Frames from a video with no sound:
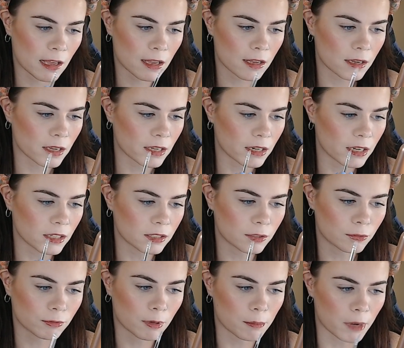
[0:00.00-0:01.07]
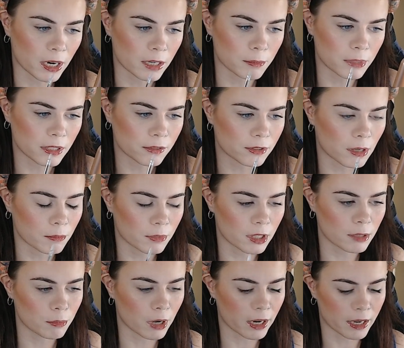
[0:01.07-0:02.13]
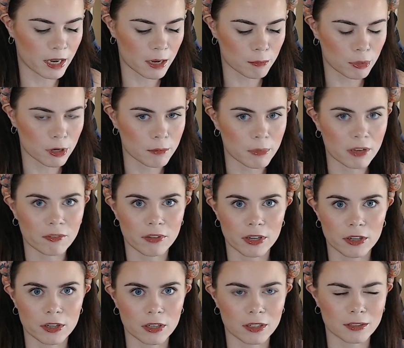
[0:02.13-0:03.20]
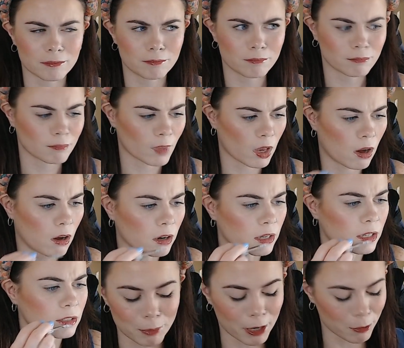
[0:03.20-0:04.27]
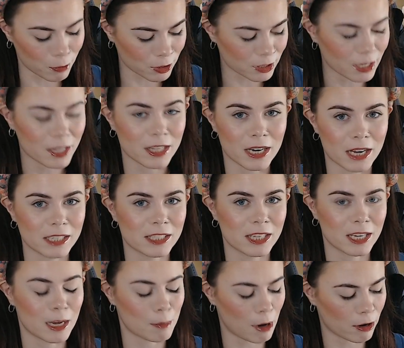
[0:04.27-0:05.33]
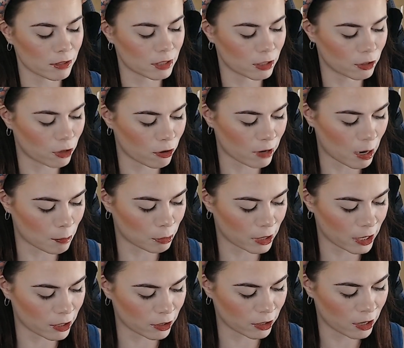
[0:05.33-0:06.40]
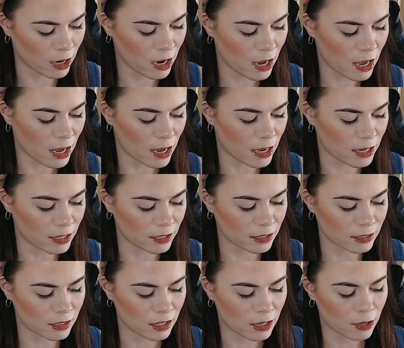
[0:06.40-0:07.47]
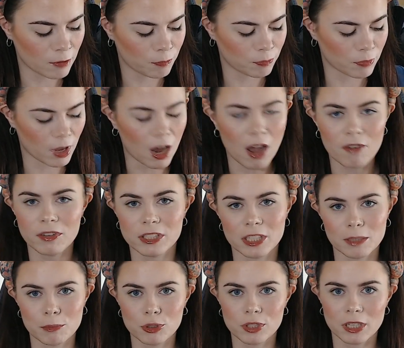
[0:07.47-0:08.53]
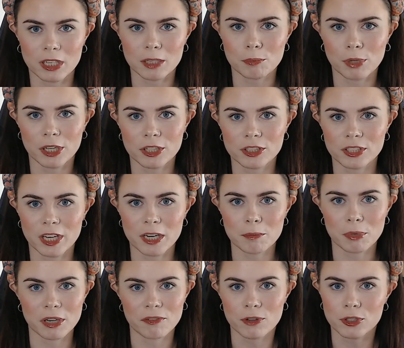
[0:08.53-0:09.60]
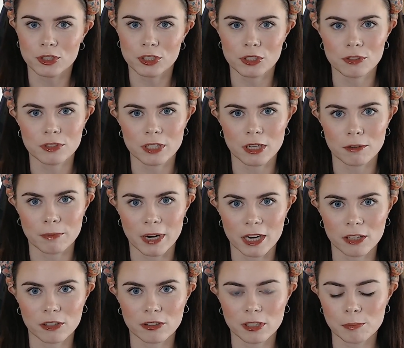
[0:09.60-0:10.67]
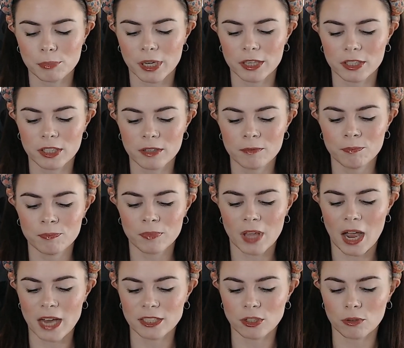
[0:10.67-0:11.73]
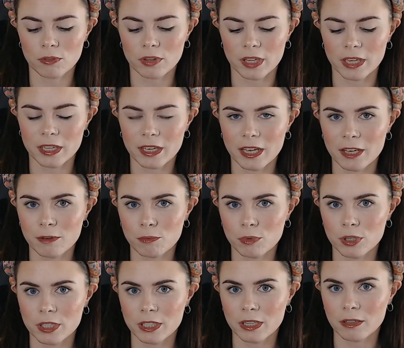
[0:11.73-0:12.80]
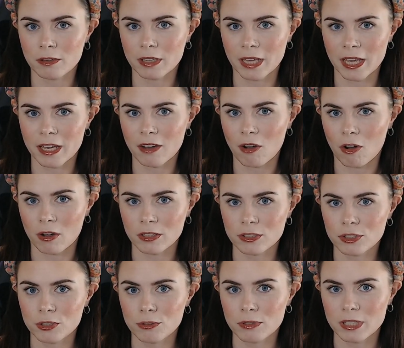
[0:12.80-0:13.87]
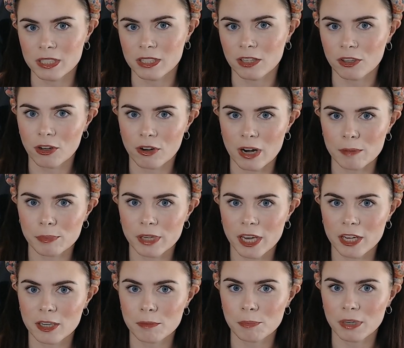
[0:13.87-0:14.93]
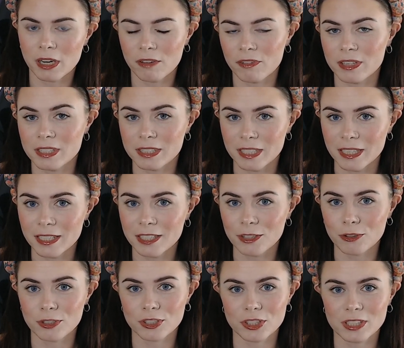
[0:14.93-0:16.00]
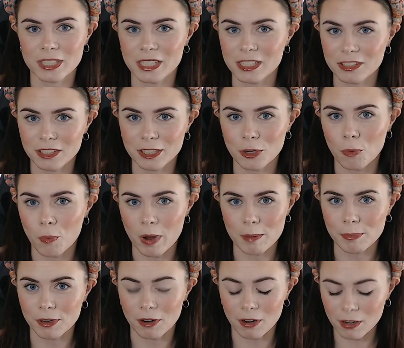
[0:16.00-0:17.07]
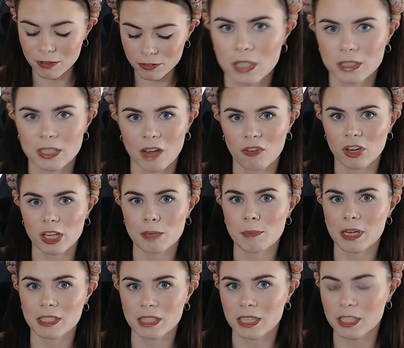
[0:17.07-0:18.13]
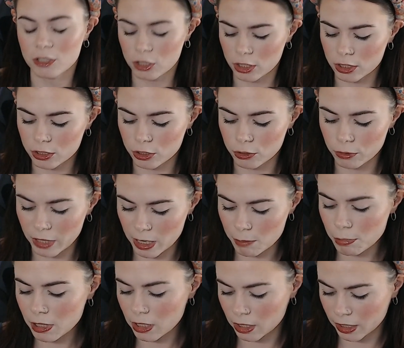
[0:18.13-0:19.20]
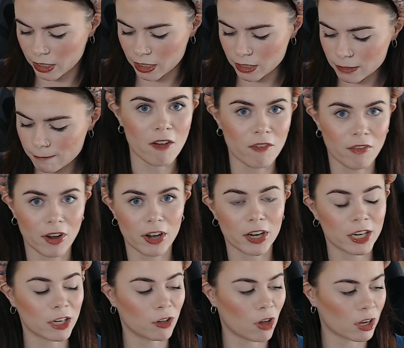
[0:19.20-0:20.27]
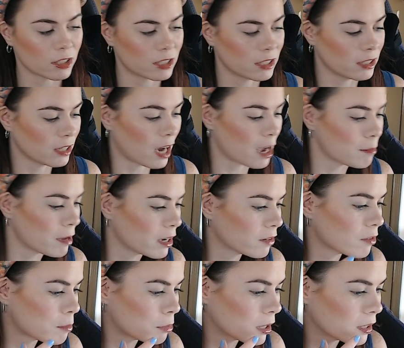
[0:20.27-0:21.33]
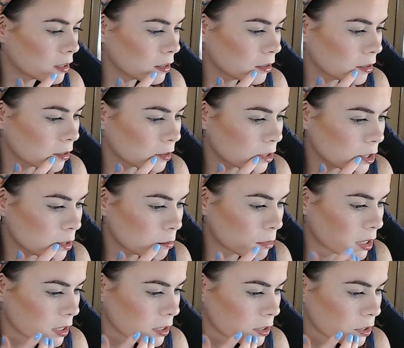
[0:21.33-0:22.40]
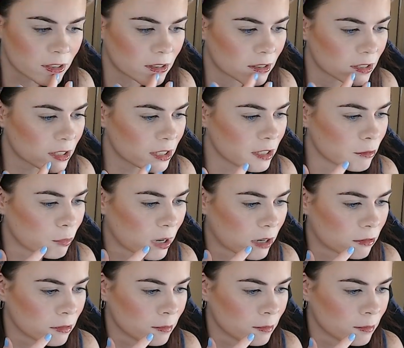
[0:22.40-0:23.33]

It does remind me of something, but I can't put my finger on it. But I will say the nice thing about a silicone applicator is obviously I'm using a lip liner stain, but if you're just using a regular lip liner, I don't think it would get onto the silicone applicator, but if it did, you could just easily wipe it off. Definitely makes it easier to keep it clean. Very glossy. I might have applied a little too much. Honestly, wow.